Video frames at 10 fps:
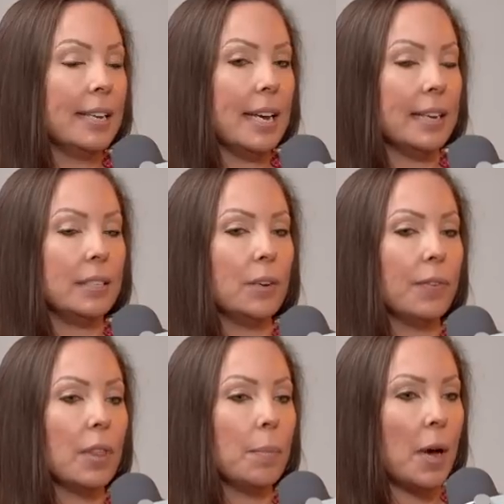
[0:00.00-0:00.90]
Yeah, so
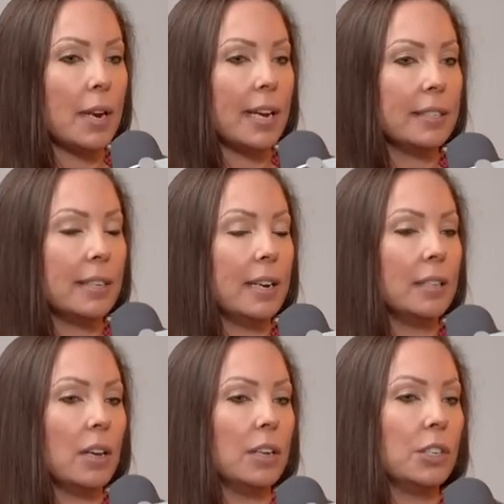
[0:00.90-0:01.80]
for the podcast that I
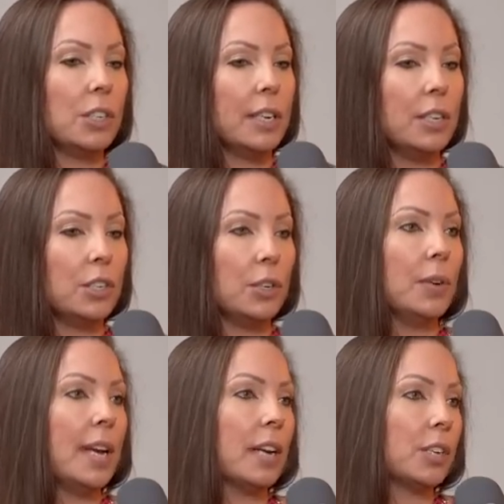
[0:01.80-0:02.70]
launched in
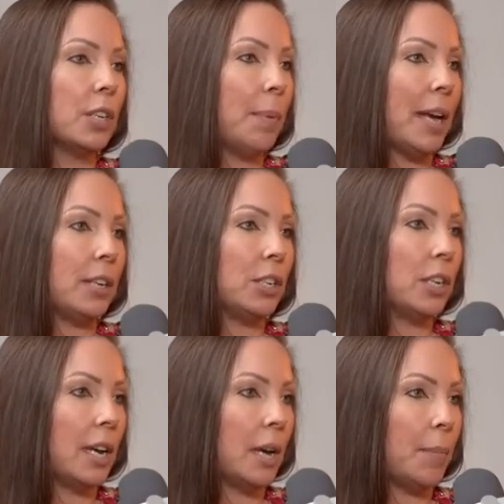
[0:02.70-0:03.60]
June, I actually batch
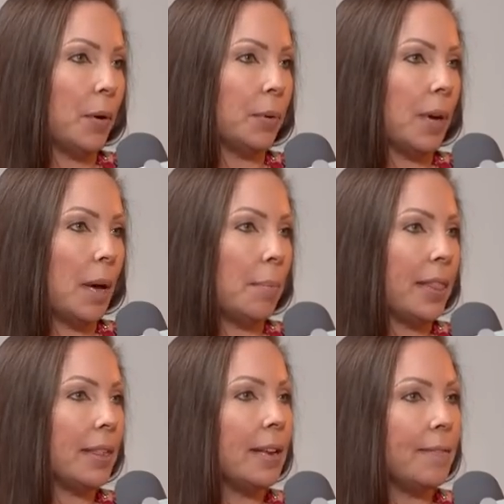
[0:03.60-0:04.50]
about a
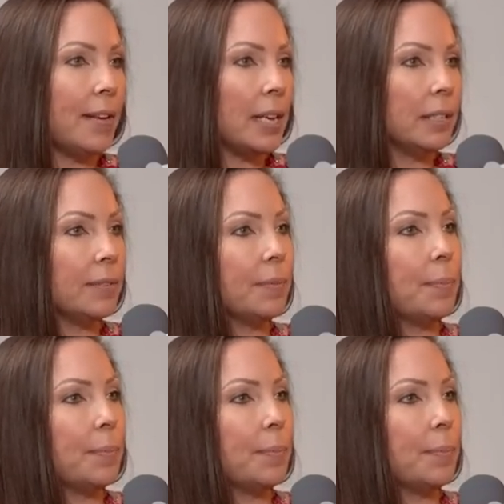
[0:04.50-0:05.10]
month in advance